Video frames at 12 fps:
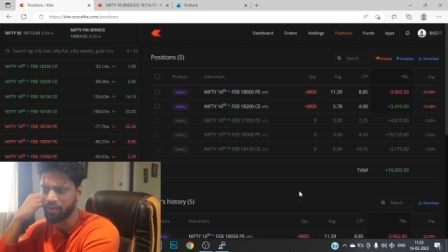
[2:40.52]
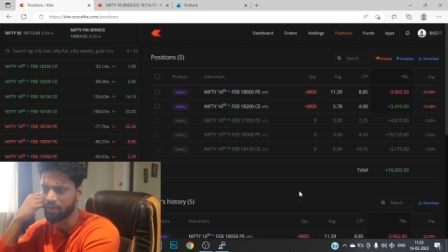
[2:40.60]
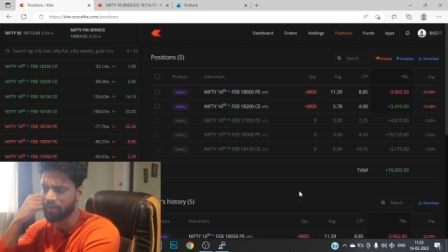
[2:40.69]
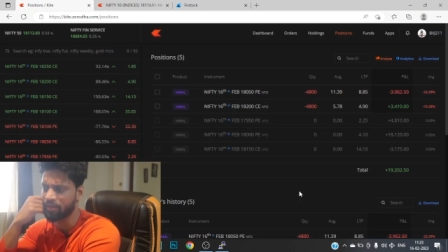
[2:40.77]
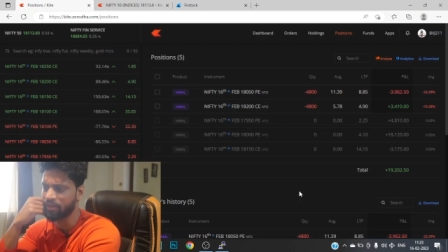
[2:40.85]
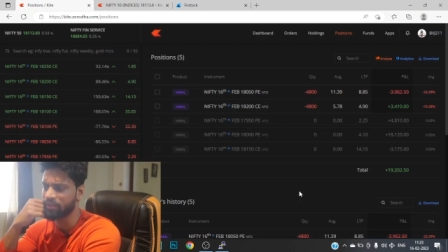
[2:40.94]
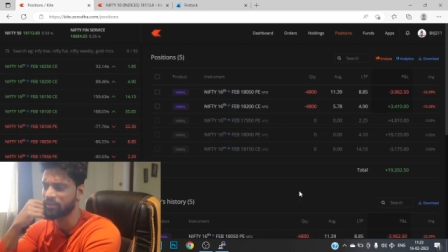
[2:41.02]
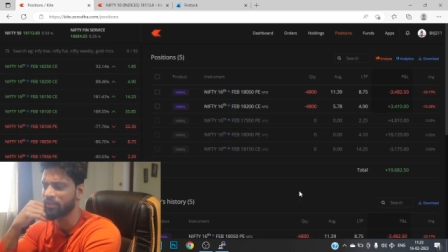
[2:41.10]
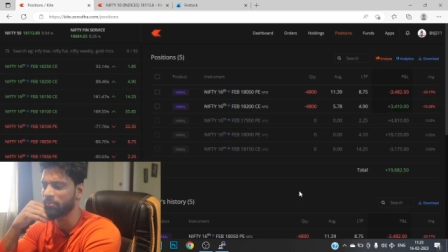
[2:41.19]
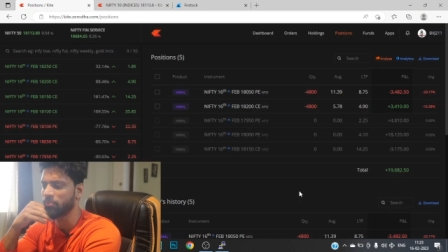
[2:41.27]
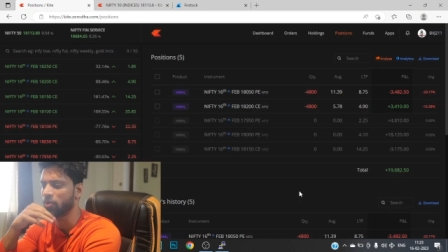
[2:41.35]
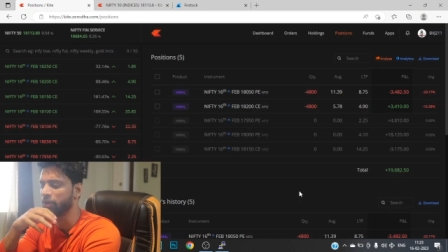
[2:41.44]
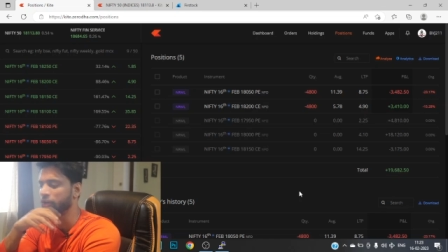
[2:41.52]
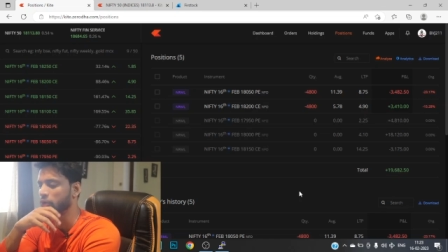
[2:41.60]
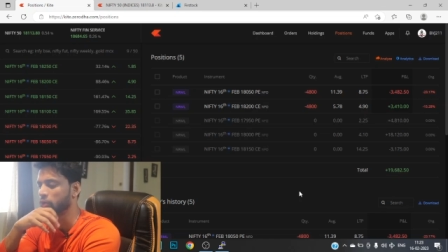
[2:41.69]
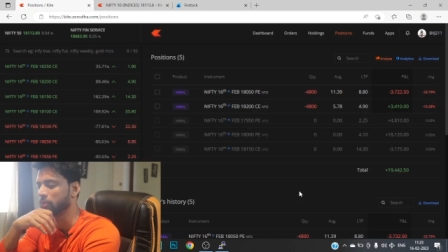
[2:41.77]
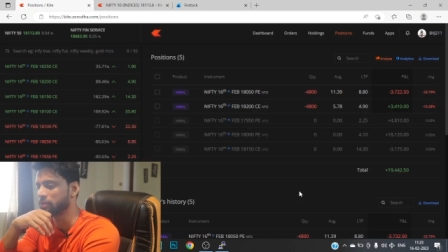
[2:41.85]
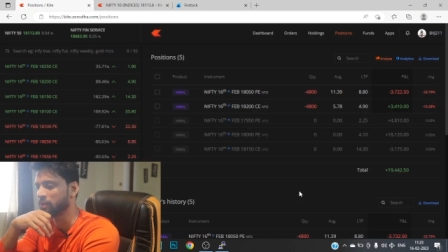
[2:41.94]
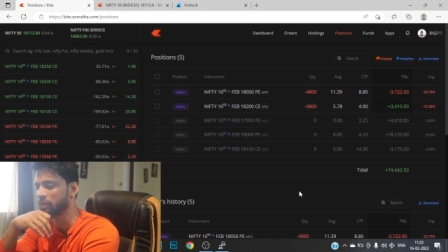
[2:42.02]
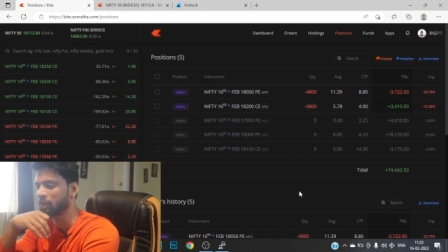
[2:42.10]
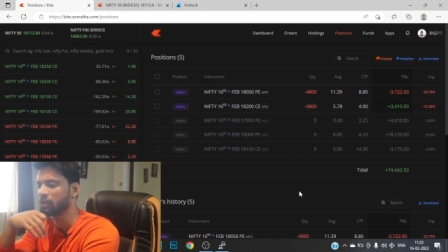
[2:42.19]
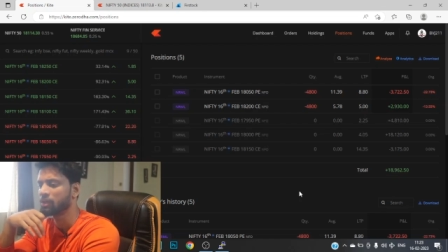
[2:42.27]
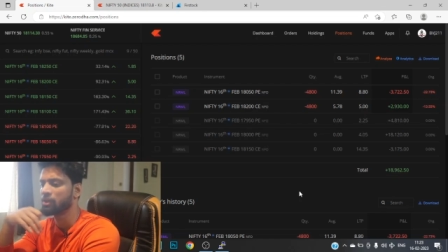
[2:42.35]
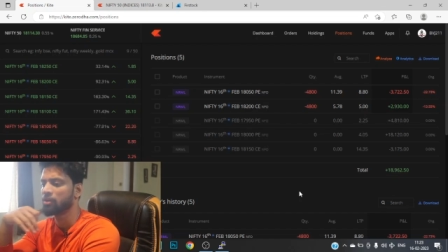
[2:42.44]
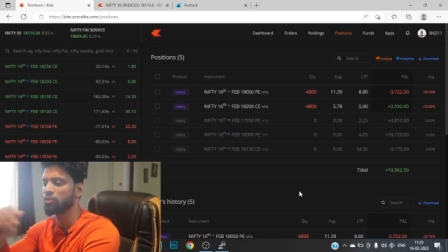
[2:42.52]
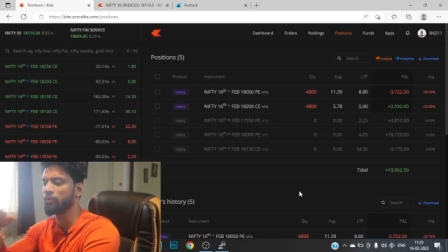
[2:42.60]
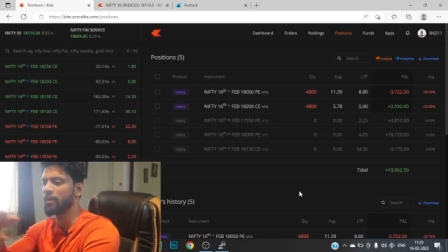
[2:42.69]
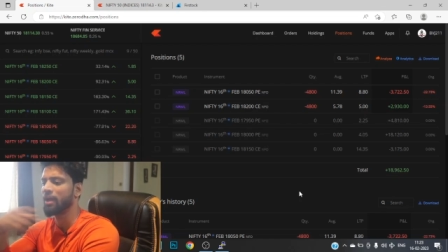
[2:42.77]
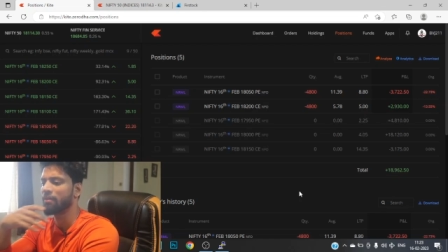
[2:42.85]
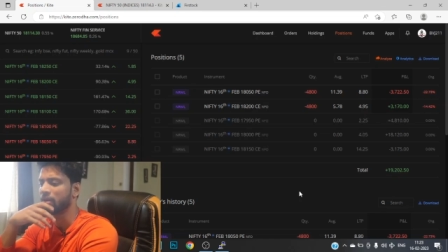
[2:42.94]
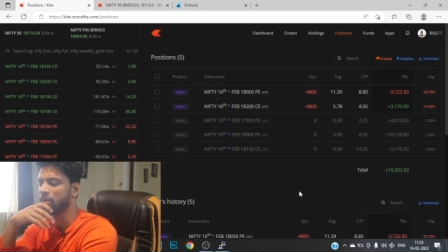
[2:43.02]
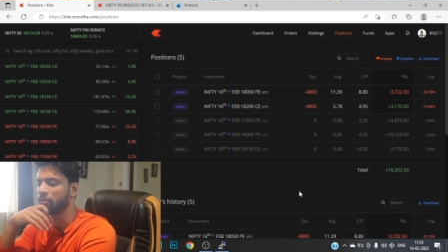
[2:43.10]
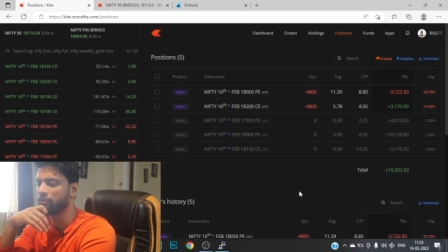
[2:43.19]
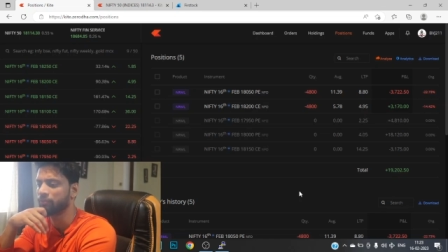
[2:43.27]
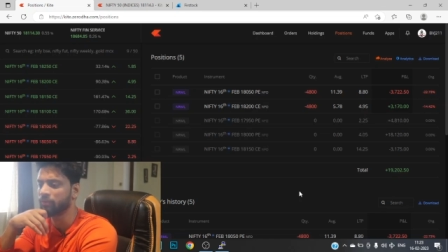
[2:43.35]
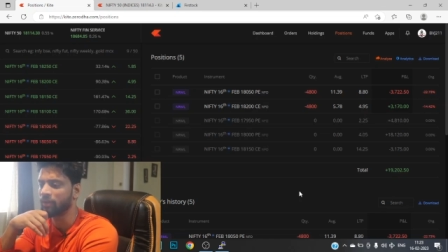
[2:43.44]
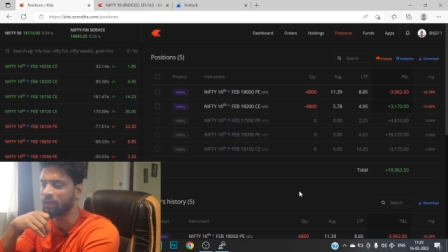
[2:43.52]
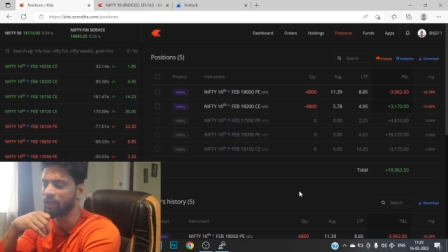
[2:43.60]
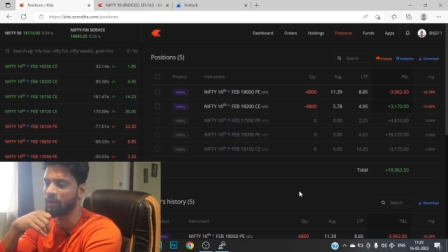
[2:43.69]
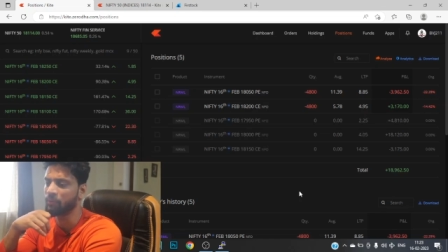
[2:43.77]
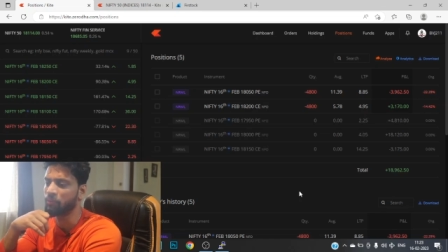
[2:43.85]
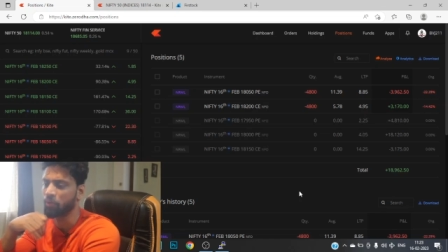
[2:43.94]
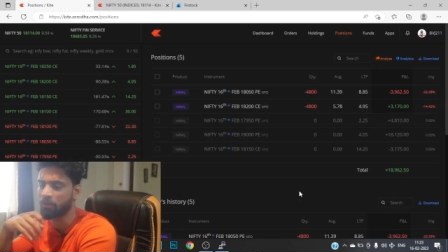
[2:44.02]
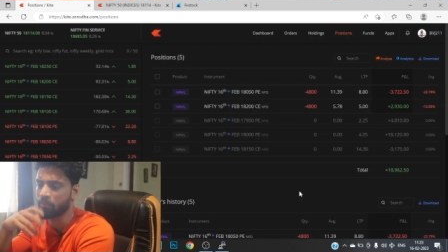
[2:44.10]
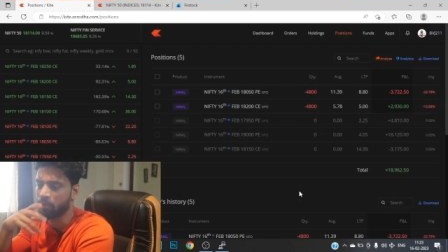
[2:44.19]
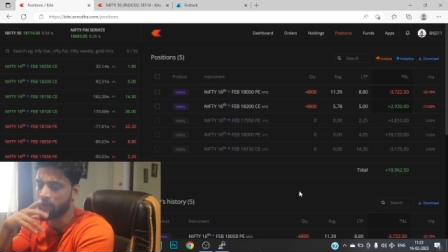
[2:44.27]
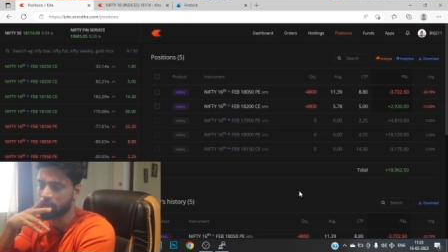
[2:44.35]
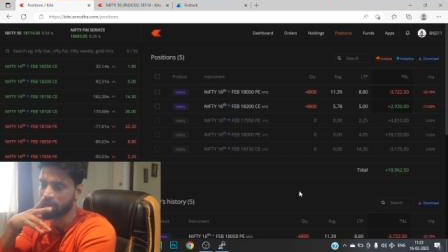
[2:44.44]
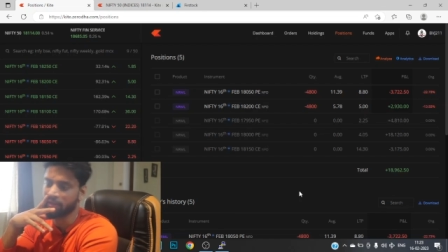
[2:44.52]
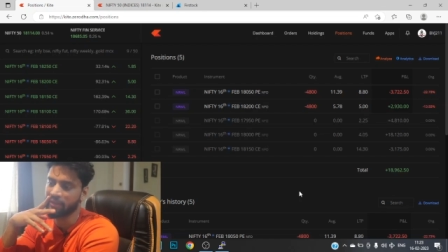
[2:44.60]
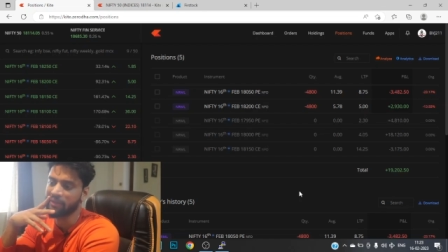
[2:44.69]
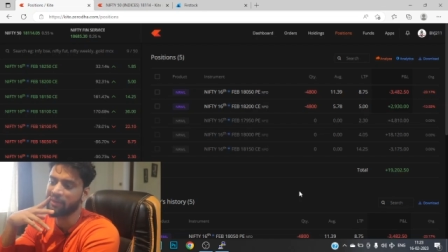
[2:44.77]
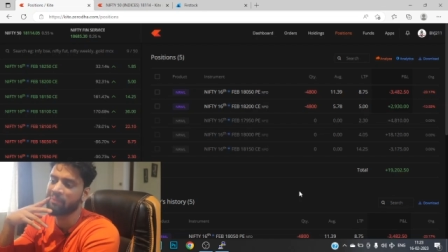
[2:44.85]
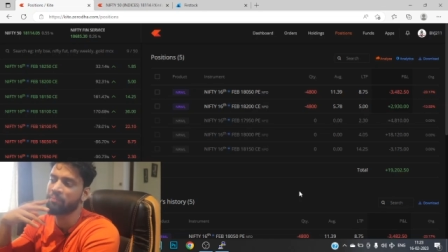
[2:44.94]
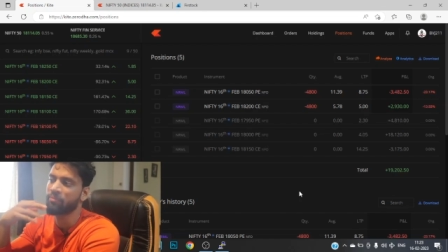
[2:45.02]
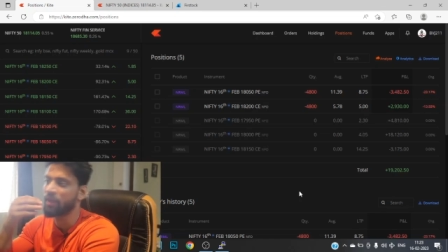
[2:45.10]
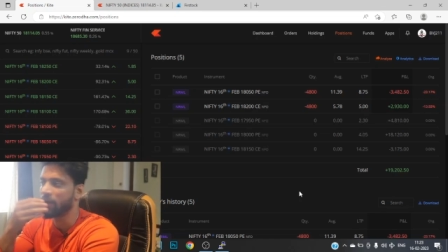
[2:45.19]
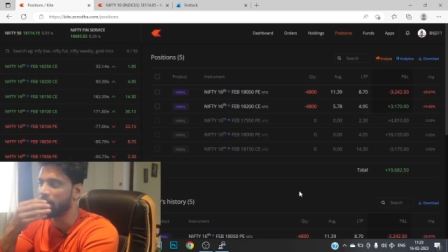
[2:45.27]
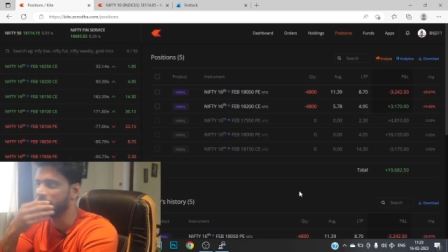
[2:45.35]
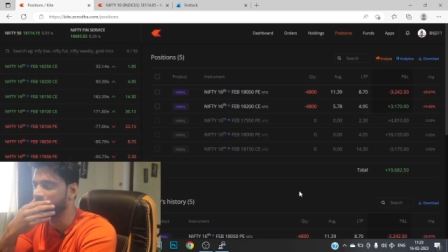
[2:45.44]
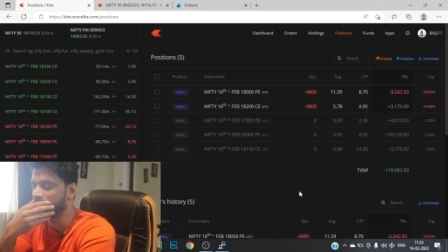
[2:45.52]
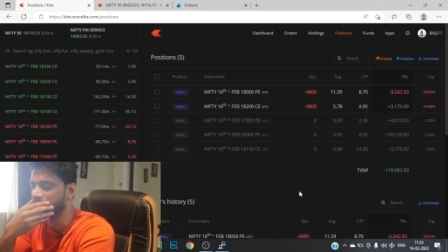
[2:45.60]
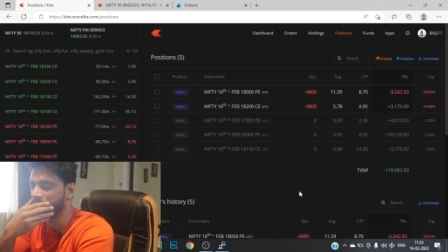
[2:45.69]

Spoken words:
a decent 0.2%. So we have around 13-14 points in it. And if we can